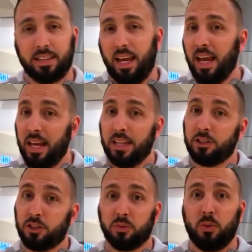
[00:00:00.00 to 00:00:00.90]
say, hey, it's
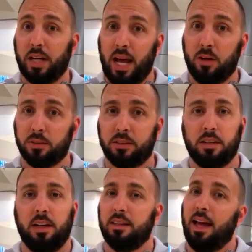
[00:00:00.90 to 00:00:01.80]
just one ounce.
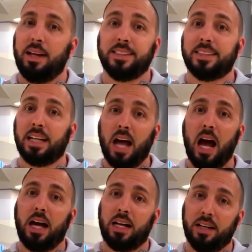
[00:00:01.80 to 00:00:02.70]
That is
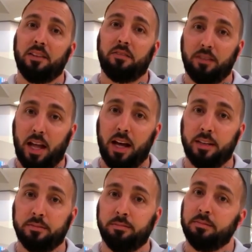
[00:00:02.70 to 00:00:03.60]
not gonna fly.
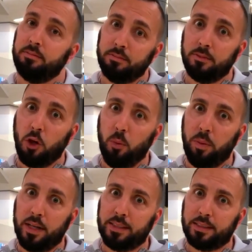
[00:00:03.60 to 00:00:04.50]
No
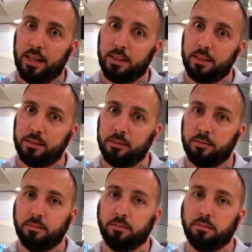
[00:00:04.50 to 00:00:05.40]
pun intended.
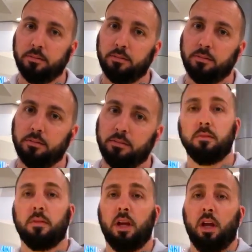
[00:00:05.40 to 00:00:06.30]

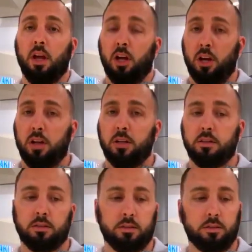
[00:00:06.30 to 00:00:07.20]

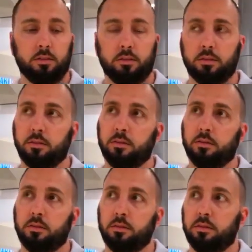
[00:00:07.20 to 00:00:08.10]

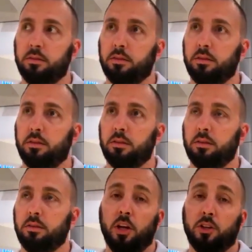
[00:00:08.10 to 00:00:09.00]

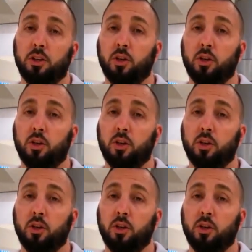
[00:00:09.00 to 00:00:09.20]
The